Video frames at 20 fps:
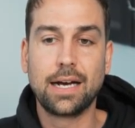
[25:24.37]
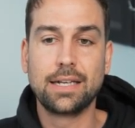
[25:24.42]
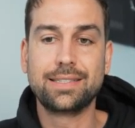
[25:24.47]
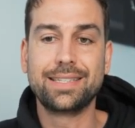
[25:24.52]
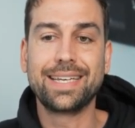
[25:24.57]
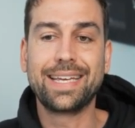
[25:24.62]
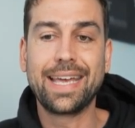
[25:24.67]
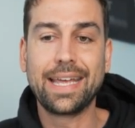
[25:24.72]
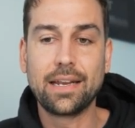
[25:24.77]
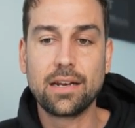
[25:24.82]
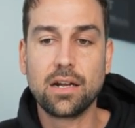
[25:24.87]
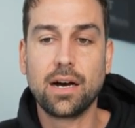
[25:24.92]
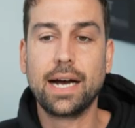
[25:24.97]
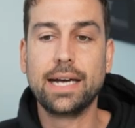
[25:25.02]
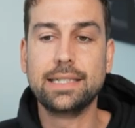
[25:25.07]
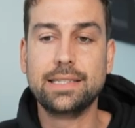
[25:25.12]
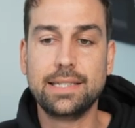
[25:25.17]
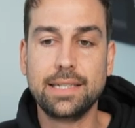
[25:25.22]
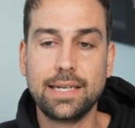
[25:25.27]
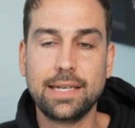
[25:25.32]
to get an
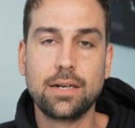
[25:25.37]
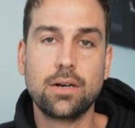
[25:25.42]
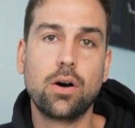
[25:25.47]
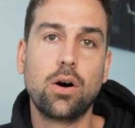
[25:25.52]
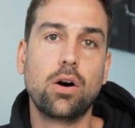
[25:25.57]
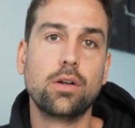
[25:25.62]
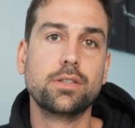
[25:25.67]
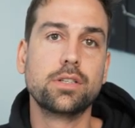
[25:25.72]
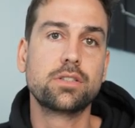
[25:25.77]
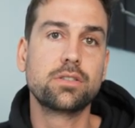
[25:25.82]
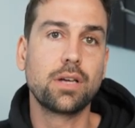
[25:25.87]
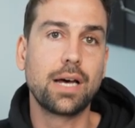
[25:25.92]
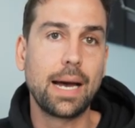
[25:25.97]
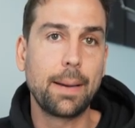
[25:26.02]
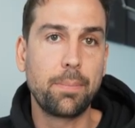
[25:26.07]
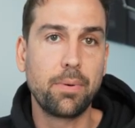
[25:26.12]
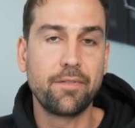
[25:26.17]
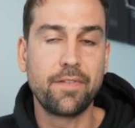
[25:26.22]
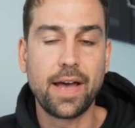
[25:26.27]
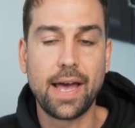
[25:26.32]
idea on the
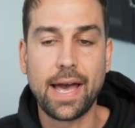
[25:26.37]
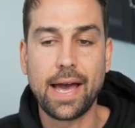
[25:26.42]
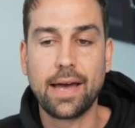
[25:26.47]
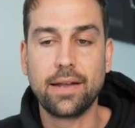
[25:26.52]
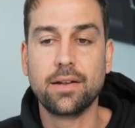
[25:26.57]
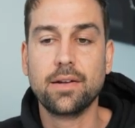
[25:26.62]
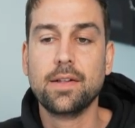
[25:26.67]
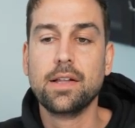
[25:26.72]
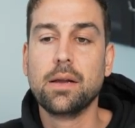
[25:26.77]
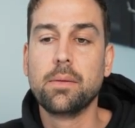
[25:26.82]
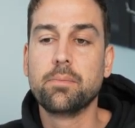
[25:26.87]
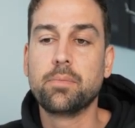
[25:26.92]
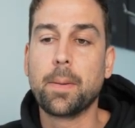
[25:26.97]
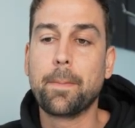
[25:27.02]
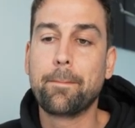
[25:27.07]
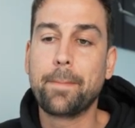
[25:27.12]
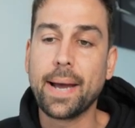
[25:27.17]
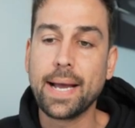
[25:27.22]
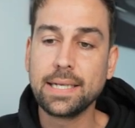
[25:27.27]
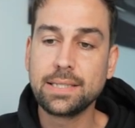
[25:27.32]
type of ad.
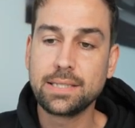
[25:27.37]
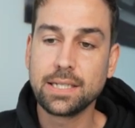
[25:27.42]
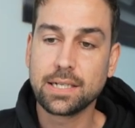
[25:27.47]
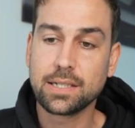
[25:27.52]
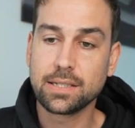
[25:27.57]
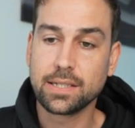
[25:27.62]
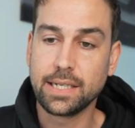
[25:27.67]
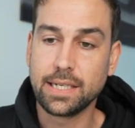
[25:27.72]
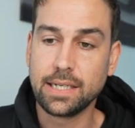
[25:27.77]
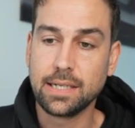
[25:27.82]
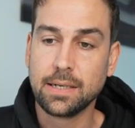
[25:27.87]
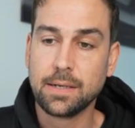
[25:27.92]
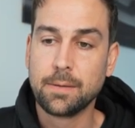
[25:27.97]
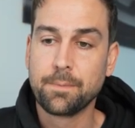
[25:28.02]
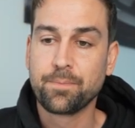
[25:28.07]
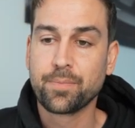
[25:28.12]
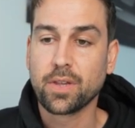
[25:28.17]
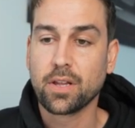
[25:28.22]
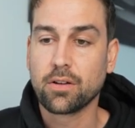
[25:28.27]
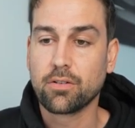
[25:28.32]
But basically,
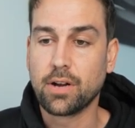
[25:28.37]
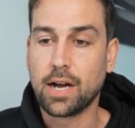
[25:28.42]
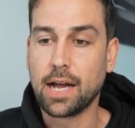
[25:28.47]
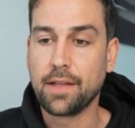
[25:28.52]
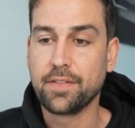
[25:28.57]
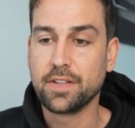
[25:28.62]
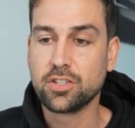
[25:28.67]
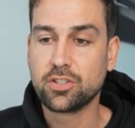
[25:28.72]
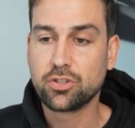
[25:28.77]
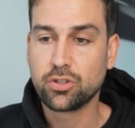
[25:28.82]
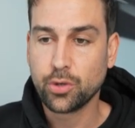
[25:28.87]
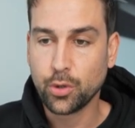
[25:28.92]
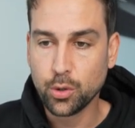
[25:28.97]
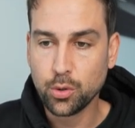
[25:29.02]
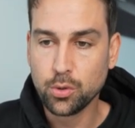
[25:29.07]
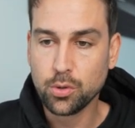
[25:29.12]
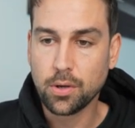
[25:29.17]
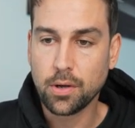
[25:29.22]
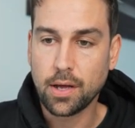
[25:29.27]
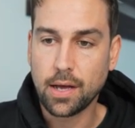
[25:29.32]
right, there's
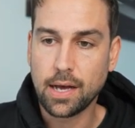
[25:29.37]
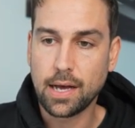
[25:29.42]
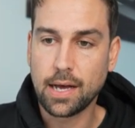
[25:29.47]
2